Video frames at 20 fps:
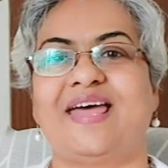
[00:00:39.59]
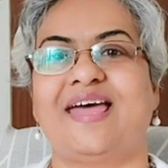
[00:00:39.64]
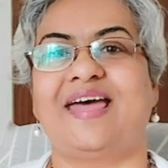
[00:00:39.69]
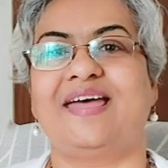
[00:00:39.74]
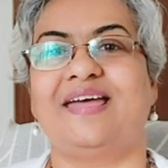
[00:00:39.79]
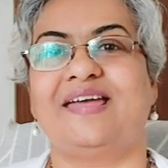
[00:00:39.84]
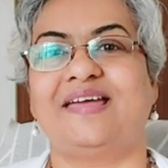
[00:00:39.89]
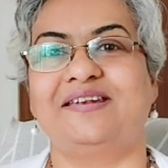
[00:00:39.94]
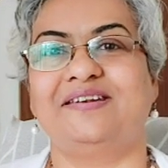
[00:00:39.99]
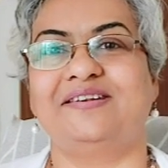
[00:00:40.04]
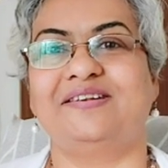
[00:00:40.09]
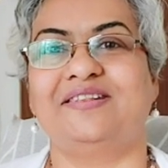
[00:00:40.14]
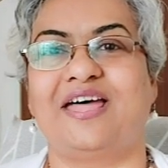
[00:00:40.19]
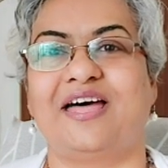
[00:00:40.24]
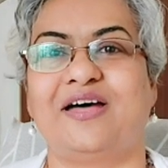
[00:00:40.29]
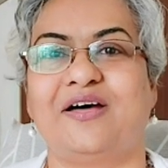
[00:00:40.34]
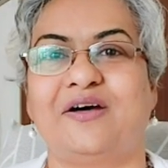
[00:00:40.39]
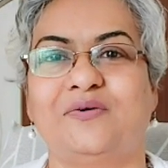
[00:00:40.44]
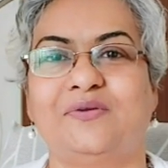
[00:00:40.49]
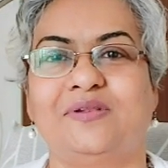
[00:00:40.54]
and
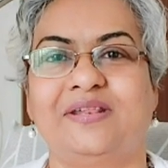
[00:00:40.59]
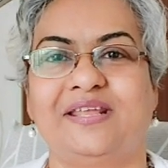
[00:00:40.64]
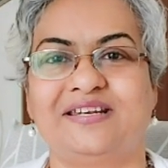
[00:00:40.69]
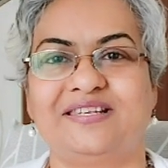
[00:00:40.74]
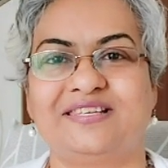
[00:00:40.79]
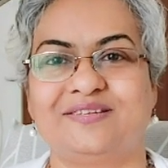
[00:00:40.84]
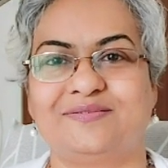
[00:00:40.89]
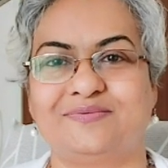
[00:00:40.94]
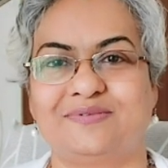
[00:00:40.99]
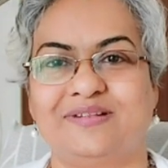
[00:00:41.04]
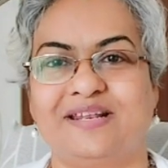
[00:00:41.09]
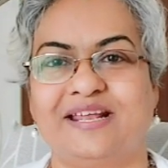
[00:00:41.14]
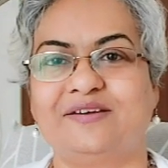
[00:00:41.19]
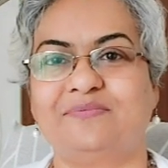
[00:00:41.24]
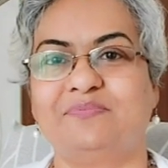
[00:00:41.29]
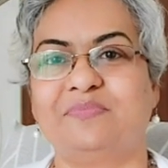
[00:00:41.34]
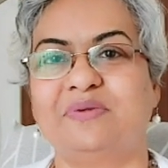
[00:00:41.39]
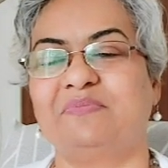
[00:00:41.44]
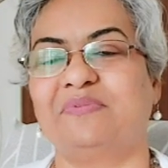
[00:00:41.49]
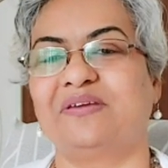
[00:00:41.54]
now
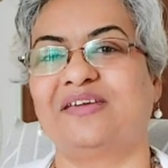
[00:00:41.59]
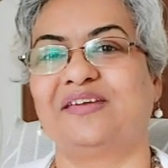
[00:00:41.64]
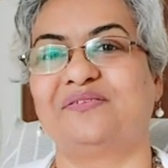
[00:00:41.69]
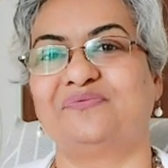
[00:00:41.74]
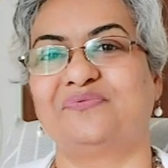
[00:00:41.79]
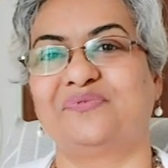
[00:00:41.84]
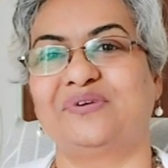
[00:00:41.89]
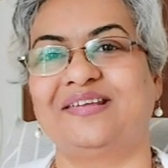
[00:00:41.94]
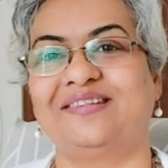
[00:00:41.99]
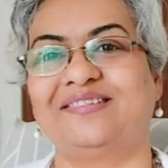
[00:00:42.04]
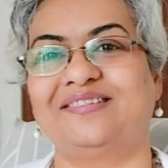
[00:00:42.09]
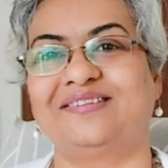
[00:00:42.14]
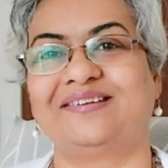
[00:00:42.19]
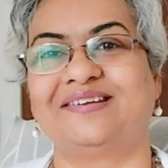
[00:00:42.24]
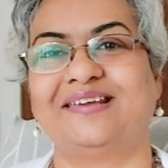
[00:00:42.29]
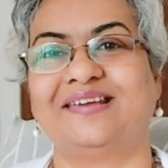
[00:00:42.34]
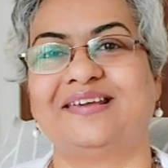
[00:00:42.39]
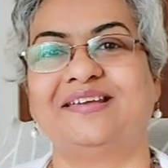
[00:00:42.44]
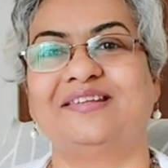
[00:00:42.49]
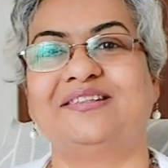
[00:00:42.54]
let me begin with
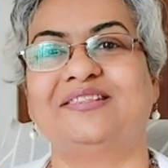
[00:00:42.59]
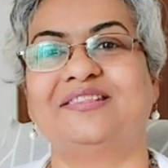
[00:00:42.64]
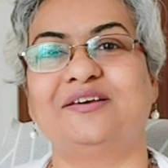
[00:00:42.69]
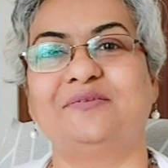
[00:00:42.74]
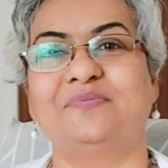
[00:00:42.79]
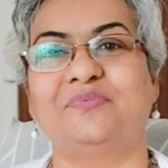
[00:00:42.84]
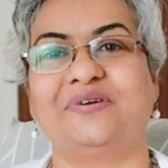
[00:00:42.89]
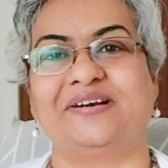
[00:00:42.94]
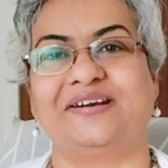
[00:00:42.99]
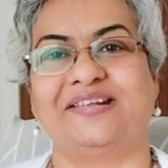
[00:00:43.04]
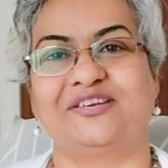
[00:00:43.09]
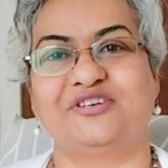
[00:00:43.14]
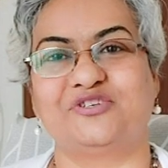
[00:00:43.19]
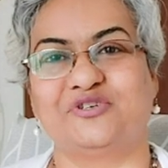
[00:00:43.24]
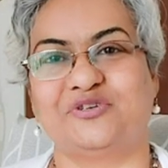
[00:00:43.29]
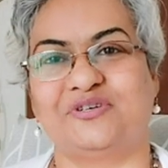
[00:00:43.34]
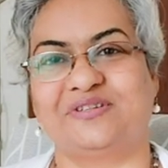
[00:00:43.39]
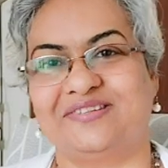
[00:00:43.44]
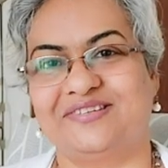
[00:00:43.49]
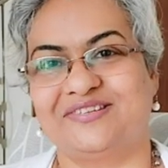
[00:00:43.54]
the
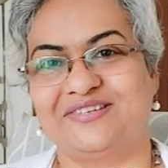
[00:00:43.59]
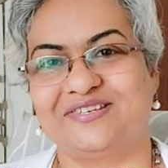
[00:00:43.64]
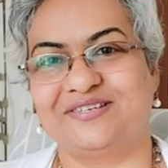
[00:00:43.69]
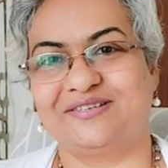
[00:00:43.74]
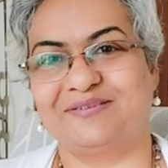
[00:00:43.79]
predictions.